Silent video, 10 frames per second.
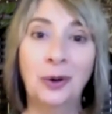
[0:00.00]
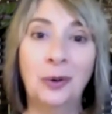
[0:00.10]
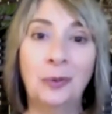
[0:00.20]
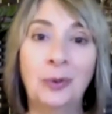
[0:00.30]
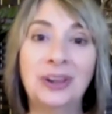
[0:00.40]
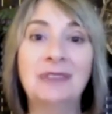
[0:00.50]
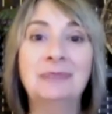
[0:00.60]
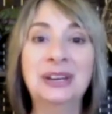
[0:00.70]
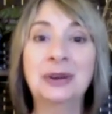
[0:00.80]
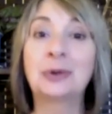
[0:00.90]
will have
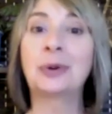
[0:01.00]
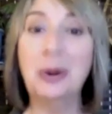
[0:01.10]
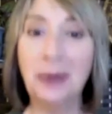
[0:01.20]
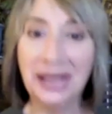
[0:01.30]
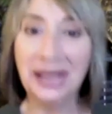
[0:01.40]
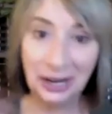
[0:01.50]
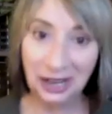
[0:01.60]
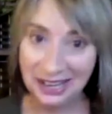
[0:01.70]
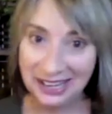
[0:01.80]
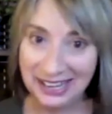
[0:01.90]
been growing
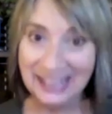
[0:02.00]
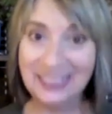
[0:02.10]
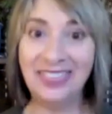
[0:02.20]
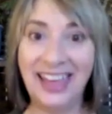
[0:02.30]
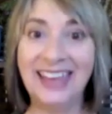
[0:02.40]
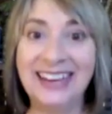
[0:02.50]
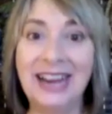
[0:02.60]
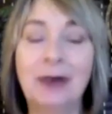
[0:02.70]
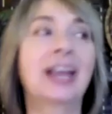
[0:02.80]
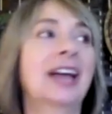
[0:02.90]
in that
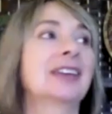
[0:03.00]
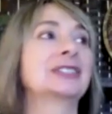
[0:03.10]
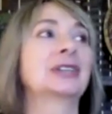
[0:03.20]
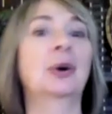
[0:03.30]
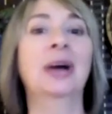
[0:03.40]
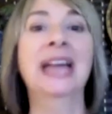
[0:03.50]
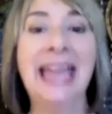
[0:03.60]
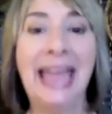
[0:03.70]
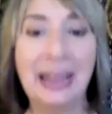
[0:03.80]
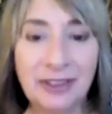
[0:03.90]
area. So
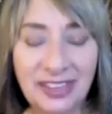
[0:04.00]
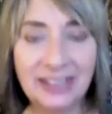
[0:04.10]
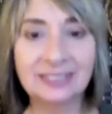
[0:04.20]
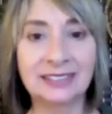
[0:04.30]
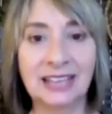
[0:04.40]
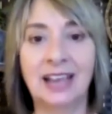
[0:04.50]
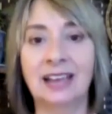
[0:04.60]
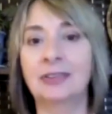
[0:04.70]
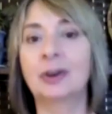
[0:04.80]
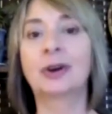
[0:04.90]
everything is
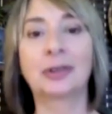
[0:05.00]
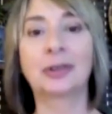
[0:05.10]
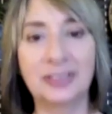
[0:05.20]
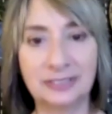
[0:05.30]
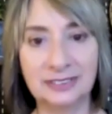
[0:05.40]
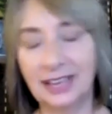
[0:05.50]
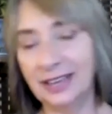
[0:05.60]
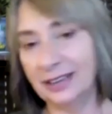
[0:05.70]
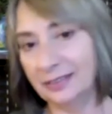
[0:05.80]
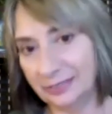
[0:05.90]
alive. Earth is
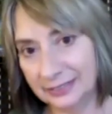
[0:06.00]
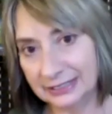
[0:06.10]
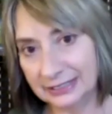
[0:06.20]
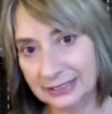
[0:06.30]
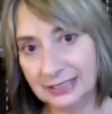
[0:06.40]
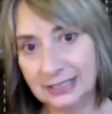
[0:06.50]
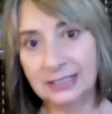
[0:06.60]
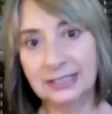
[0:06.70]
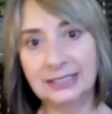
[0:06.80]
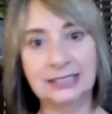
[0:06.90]
alive.
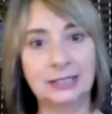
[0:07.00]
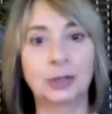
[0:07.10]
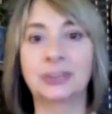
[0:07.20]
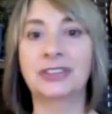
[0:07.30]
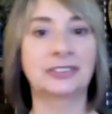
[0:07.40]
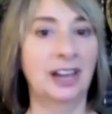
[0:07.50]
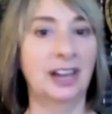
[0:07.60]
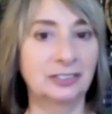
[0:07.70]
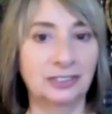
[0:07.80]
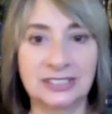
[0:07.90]
Earth is
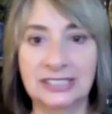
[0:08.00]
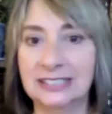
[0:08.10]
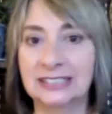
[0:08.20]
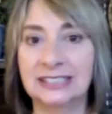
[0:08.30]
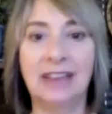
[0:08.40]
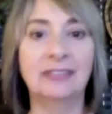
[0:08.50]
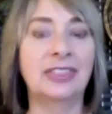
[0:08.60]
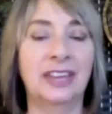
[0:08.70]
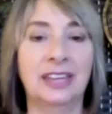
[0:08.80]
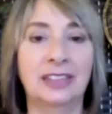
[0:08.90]
consciousness.
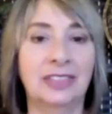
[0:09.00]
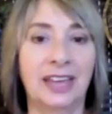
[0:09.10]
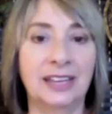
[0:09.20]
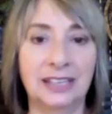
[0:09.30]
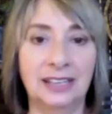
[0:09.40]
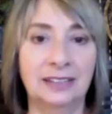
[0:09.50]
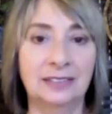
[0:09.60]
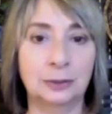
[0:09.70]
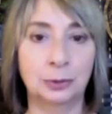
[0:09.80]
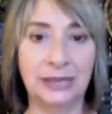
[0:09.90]
Everything that
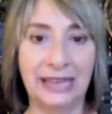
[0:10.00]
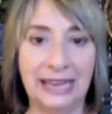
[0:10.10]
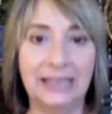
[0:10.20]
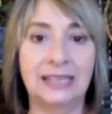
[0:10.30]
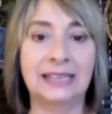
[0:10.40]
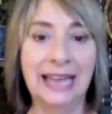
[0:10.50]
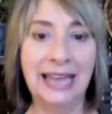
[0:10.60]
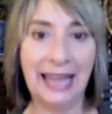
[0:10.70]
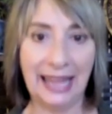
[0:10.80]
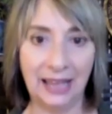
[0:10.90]
is created
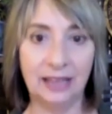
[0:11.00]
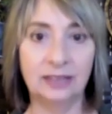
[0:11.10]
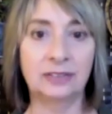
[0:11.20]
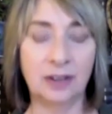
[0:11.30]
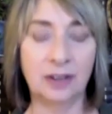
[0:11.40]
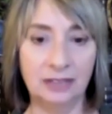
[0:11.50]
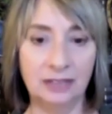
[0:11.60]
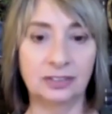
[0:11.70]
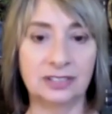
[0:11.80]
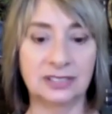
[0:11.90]
has
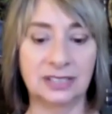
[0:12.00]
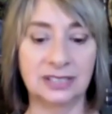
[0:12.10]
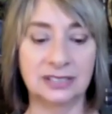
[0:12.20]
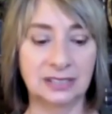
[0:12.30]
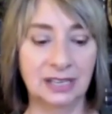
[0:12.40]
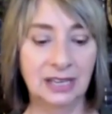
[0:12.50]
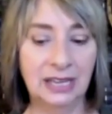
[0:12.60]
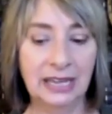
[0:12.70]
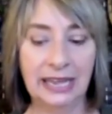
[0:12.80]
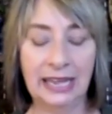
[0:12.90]
consciousness.
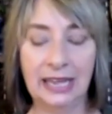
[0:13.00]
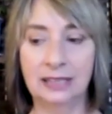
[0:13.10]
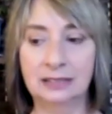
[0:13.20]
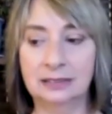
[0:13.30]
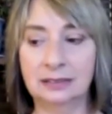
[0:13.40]
And